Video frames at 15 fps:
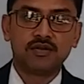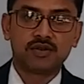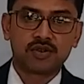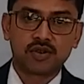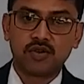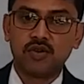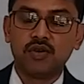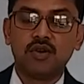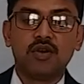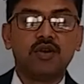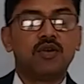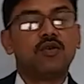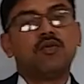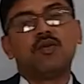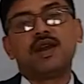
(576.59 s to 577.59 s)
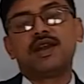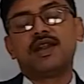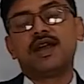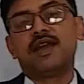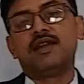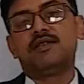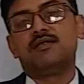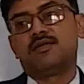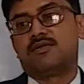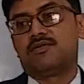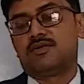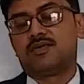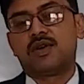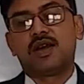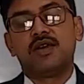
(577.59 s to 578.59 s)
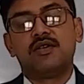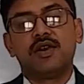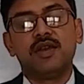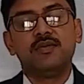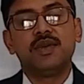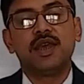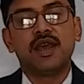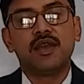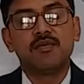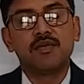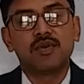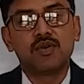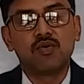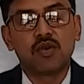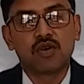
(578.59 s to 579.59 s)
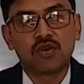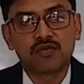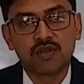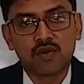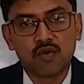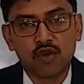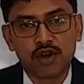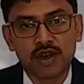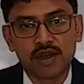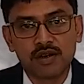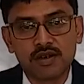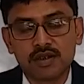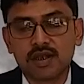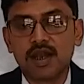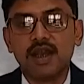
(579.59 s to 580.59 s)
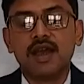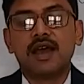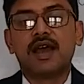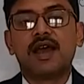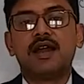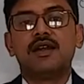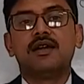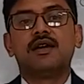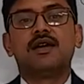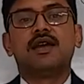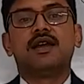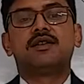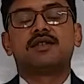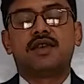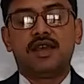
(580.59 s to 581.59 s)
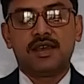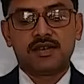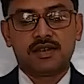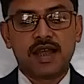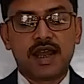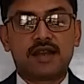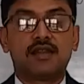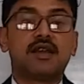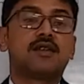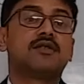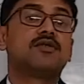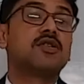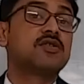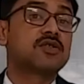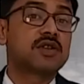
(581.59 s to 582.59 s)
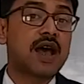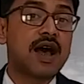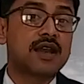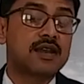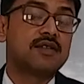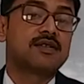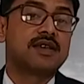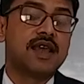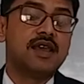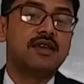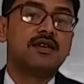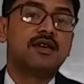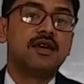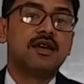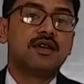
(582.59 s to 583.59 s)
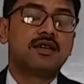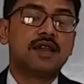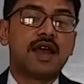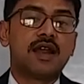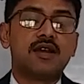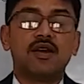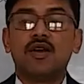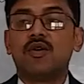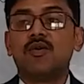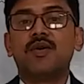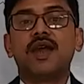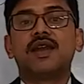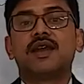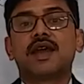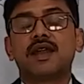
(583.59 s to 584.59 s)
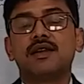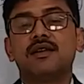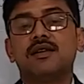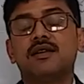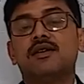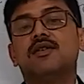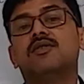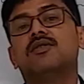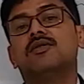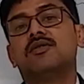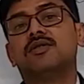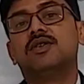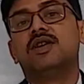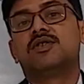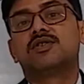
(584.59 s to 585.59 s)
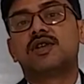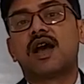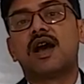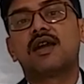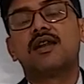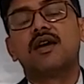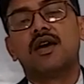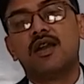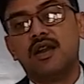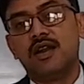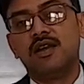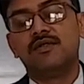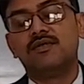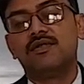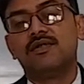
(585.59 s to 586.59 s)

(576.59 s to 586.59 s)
So one night a dream came to one of the warriors, and it says that this star is saying that where can this star live